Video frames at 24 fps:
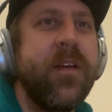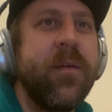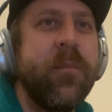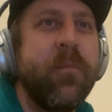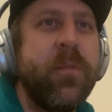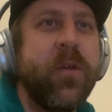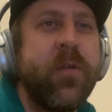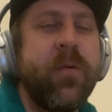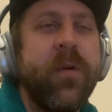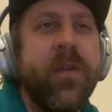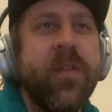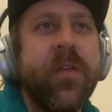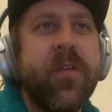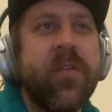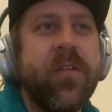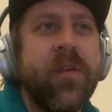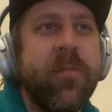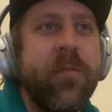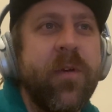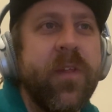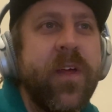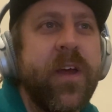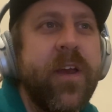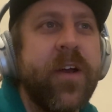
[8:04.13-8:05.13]
between the
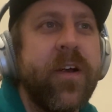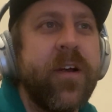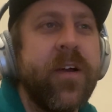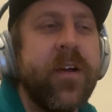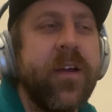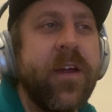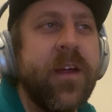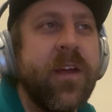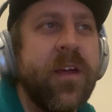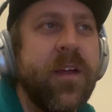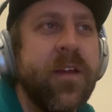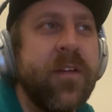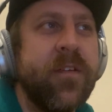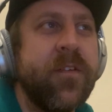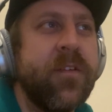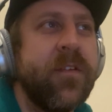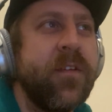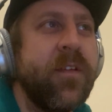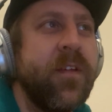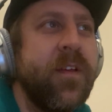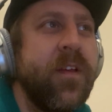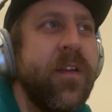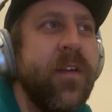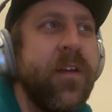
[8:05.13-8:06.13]
simulator and
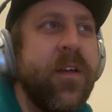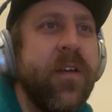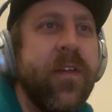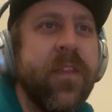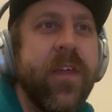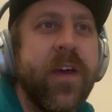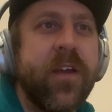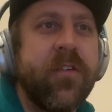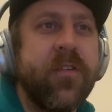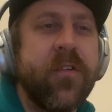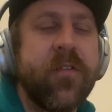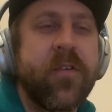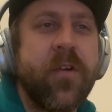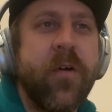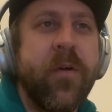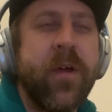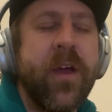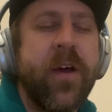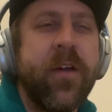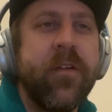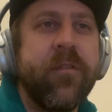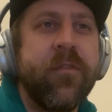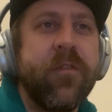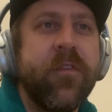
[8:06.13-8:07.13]
like just going
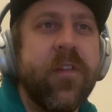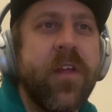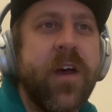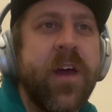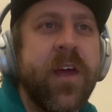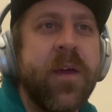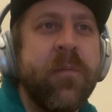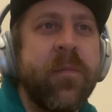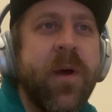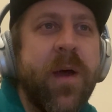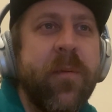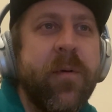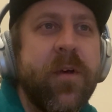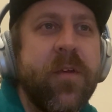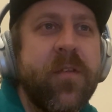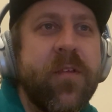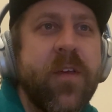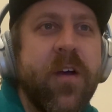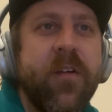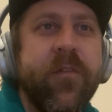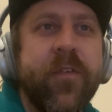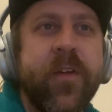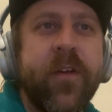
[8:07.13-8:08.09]
out and flying by myself,